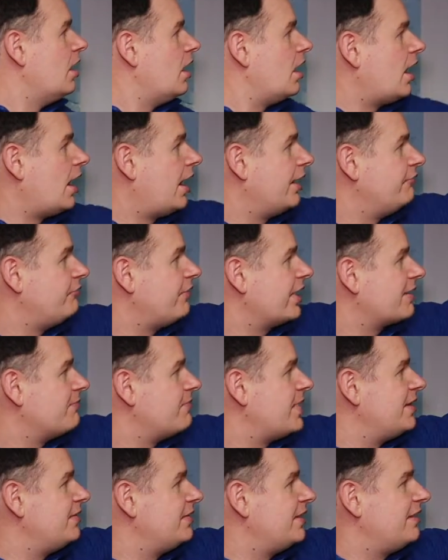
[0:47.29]
I'd
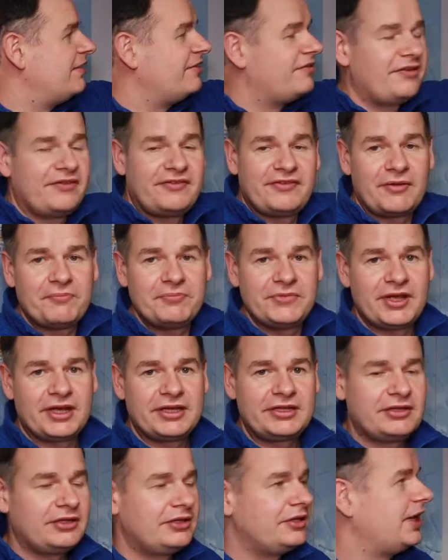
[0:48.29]
recommend then as a
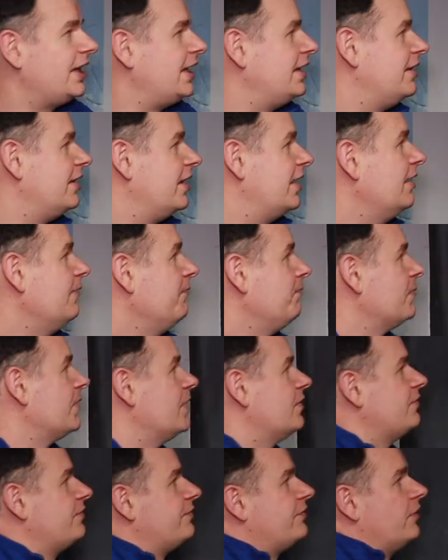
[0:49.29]
subtitle in there.
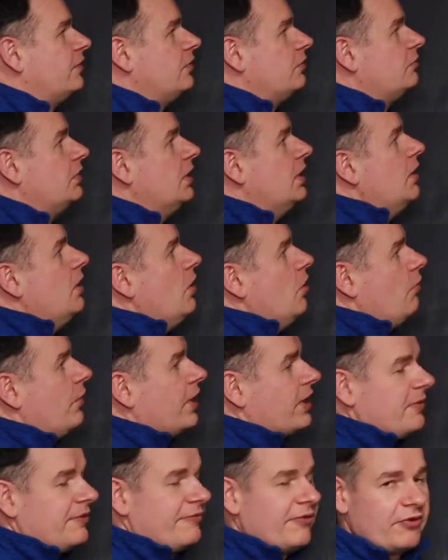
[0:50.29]
So we're going
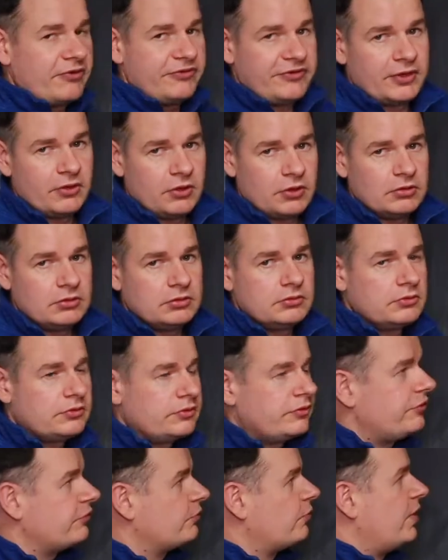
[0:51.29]
to be focusing on
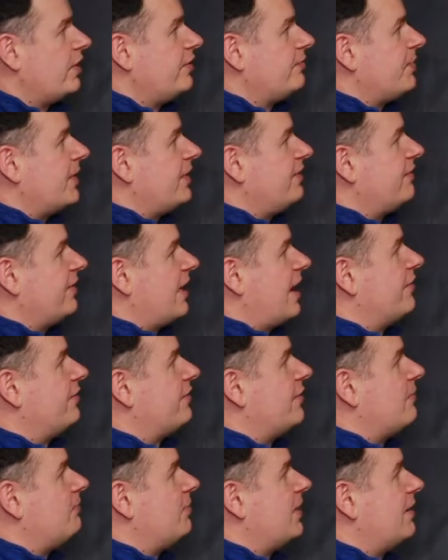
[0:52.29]
Squarespace as
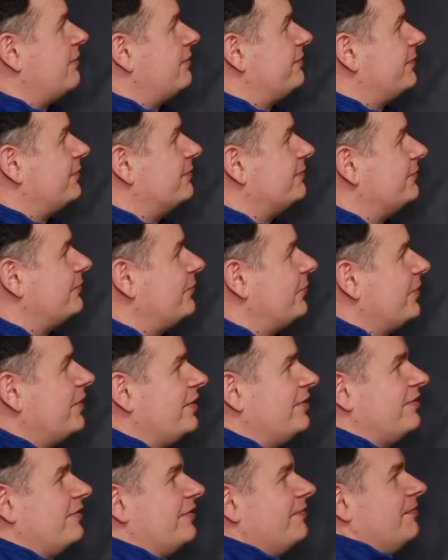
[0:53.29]
our platform for
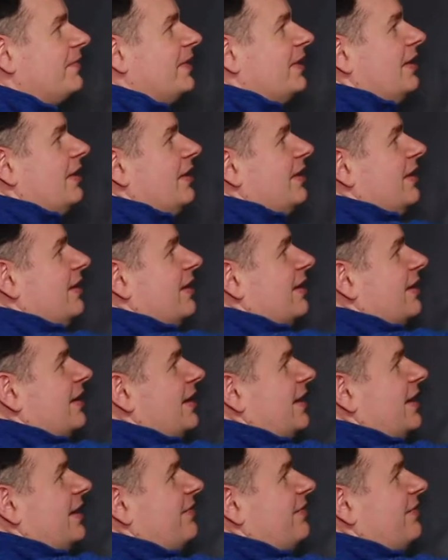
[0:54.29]
this clearly.